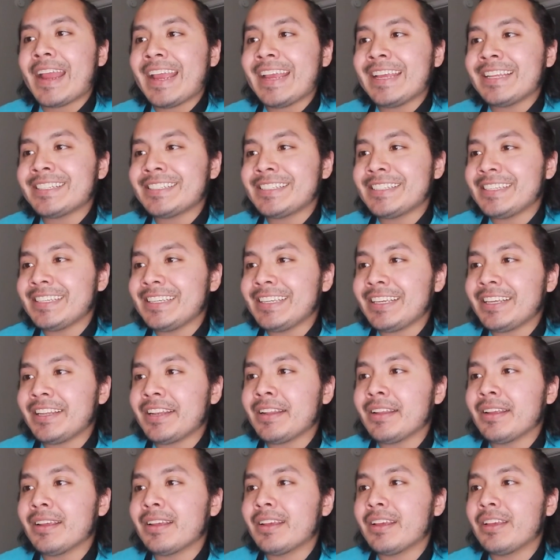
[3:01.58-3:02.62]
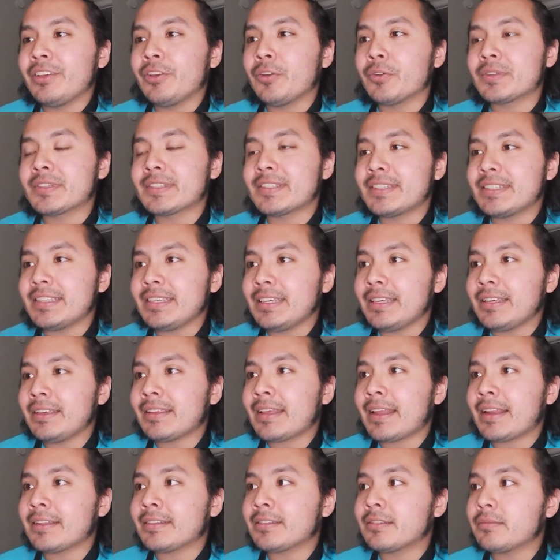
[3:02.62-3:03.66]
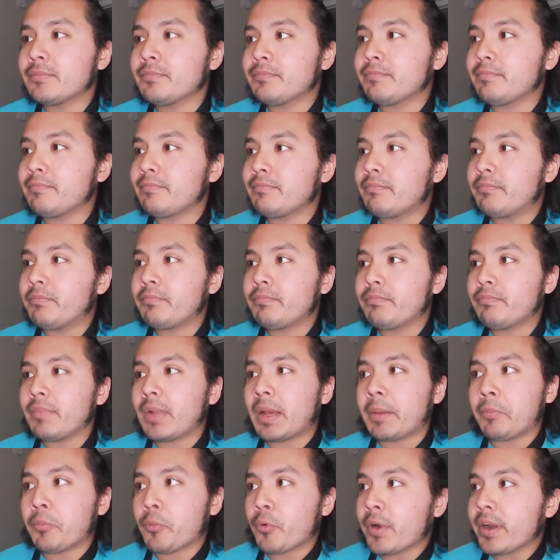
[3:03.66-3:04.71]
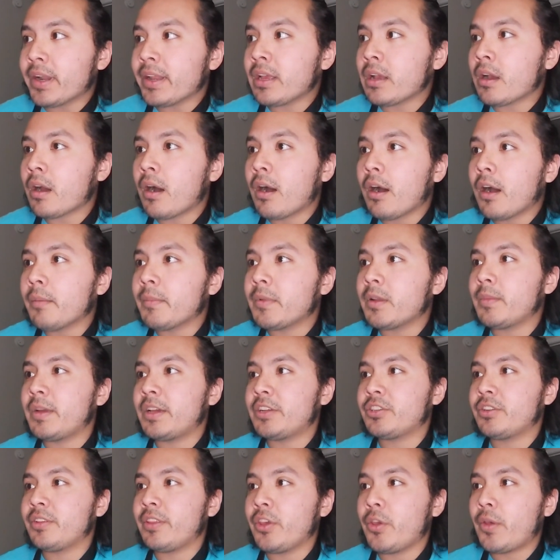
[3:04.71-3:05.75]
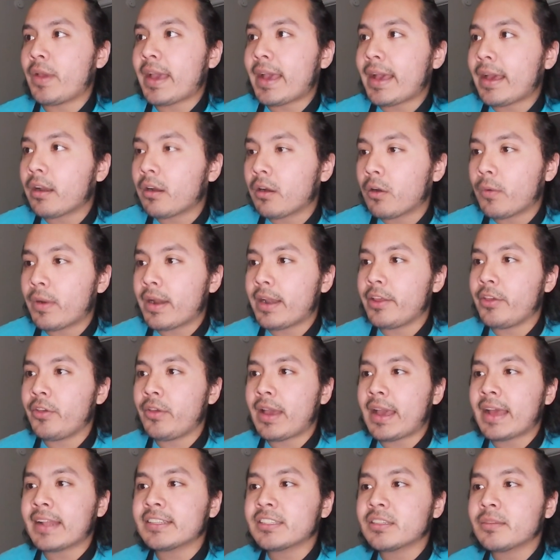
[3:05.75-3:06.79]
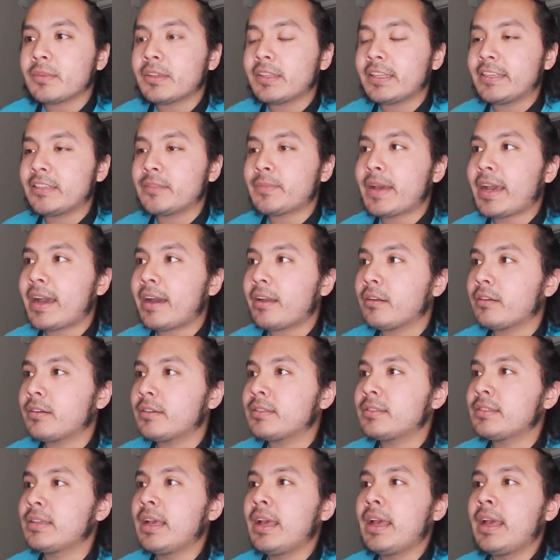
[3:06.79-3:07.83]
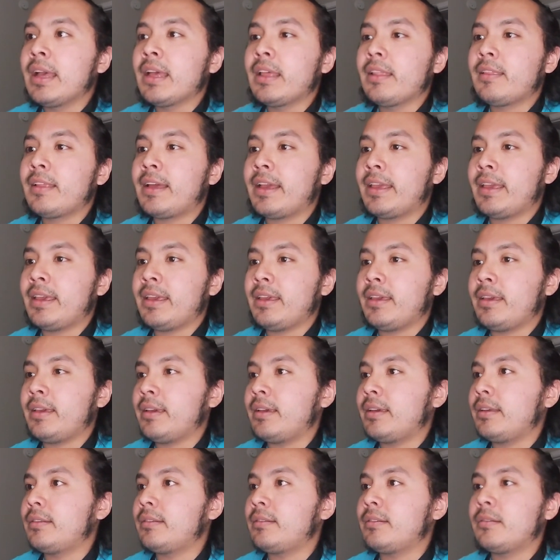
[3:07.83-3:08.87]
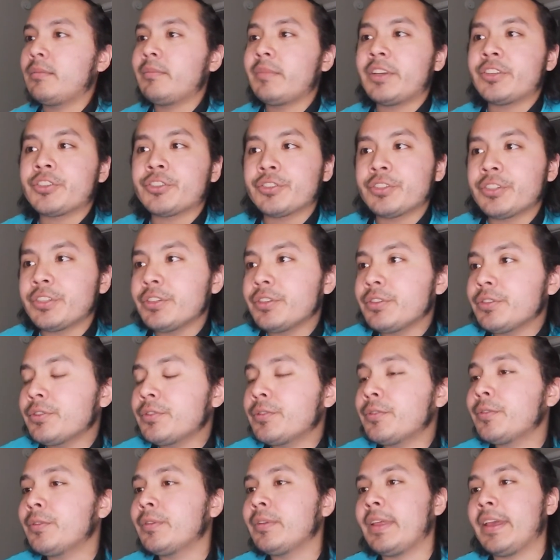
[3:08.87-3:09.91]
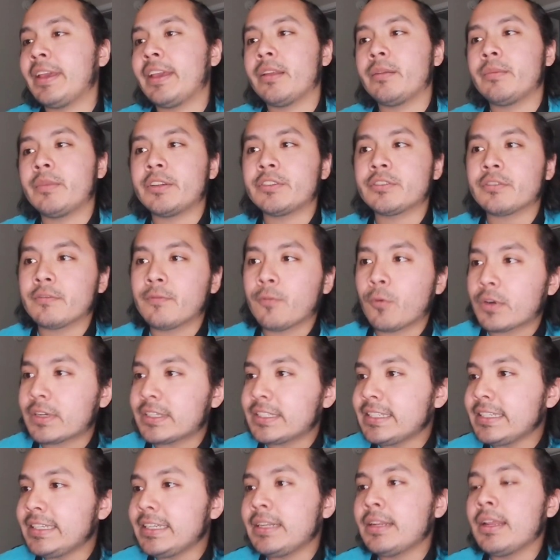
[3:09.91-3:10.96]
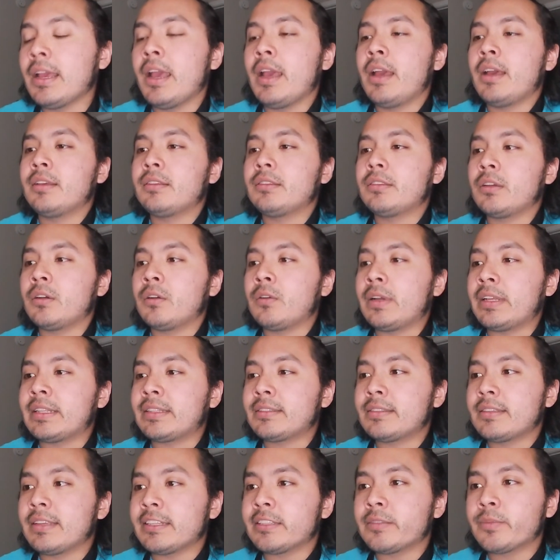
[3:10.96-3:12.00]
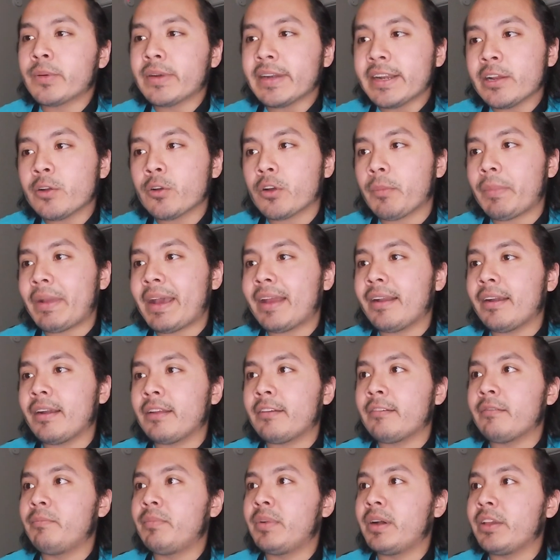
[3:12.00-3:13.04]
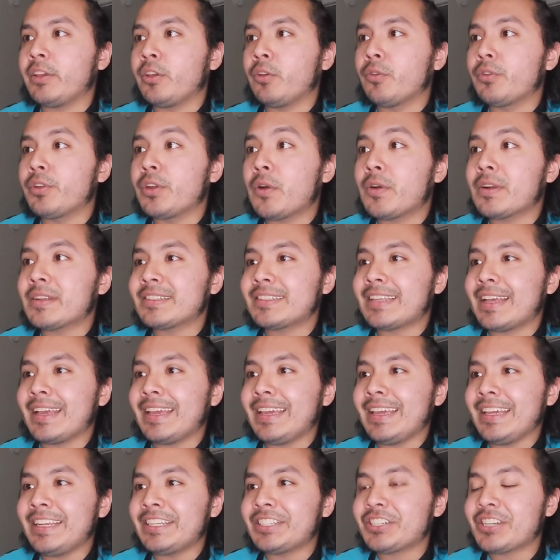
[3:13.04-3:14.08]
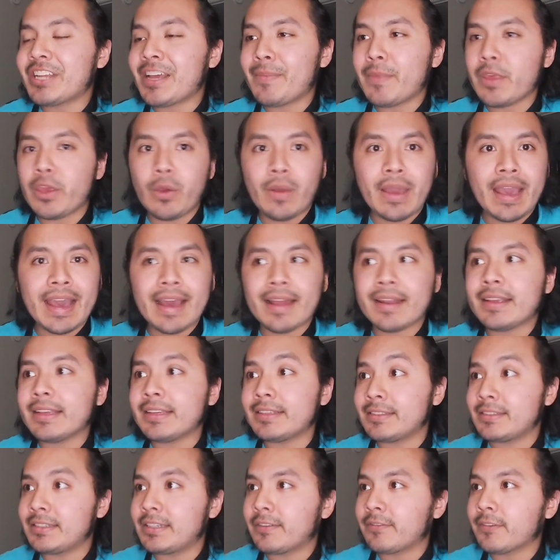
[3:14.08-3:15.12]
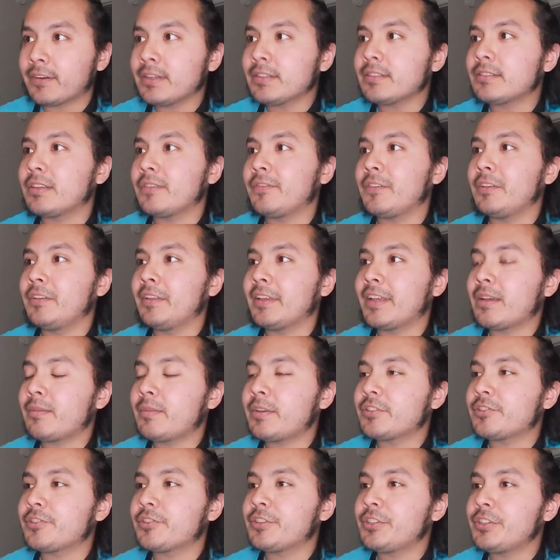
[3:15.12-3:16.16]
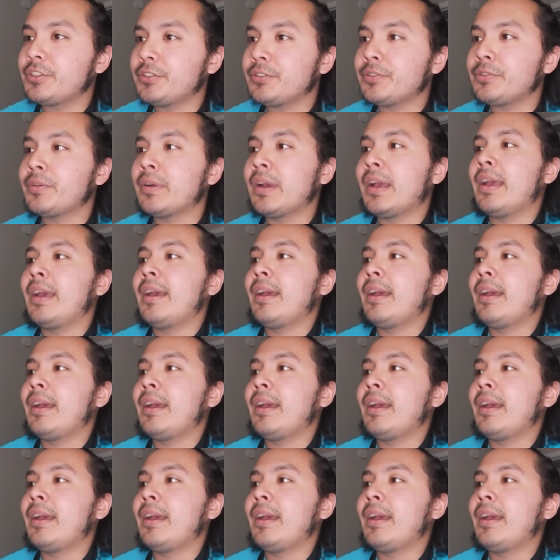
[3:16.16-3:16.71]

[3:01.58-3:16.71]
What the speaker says: 18, you'll see that it's a pretty common measure that you had already. You had some of these patterns like in measure 2, like in measure 14, so it's pretty repetitive, but you'll notice that each time that you had it is different. So if you look at measure 2,